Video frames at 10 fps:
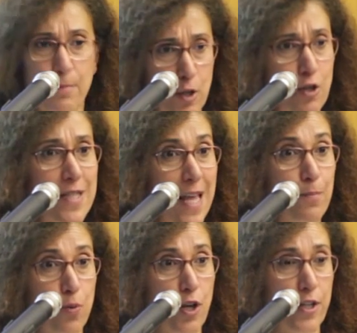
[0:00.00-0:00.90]
because the
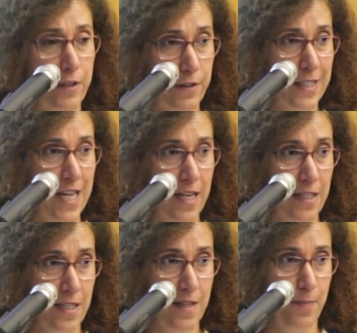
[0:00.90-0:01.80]
employer
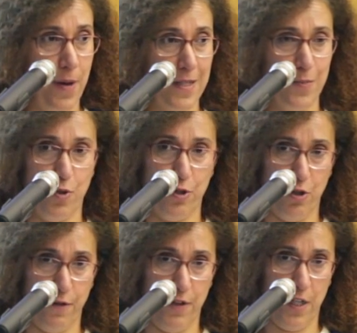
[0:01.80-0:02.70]
retains the passport
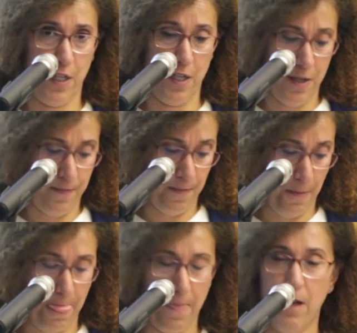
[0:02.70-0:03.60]
of the
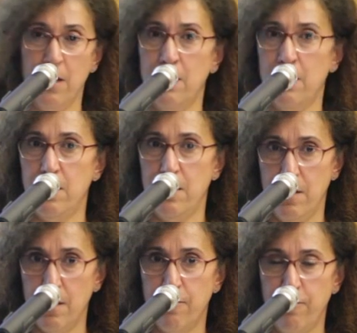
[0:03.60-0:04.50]
um, uh,
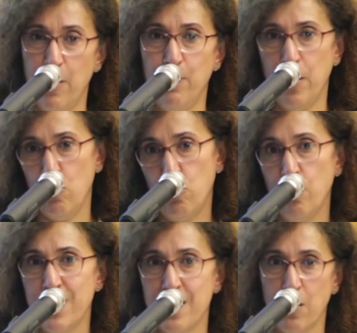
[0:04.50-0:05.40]
Filipino
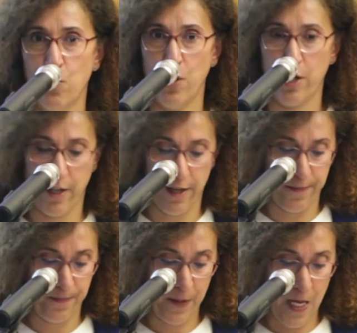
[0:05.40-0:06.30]
domestic worker.
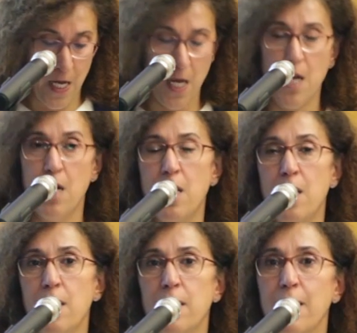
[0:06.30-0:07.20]

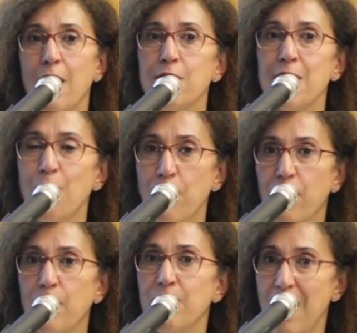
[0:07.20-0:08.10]
Now, some of
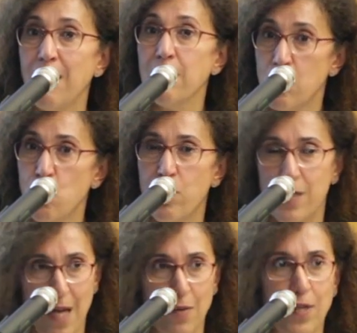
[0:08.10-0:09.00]
them tell
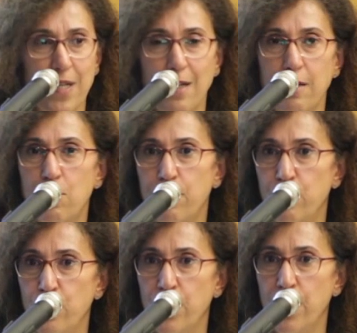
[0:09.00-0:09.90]
stories. I went and
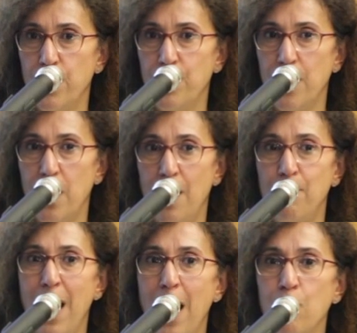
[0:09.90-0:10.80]
interviewed them
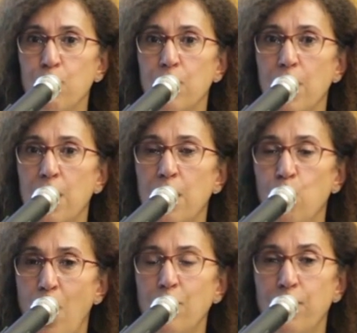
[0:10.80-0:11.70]
about uh,
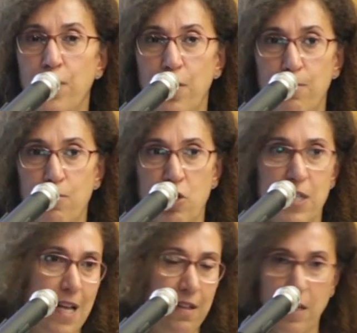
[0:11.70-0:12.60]
one of them. She
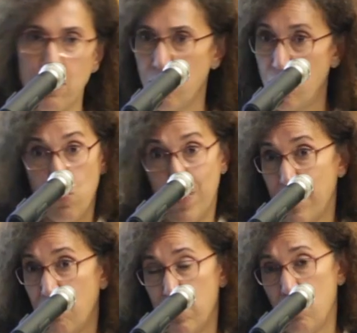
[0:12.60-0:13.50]
said that she was a
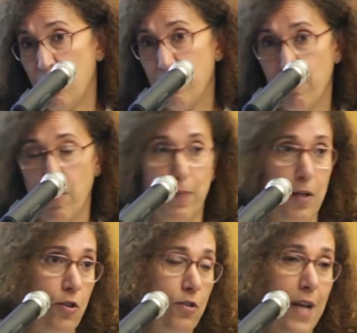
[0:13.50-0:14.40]
Christian,
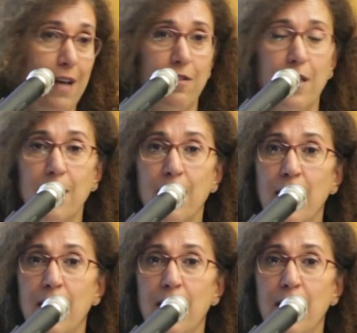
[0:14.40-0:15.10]
Filipino, Catholic,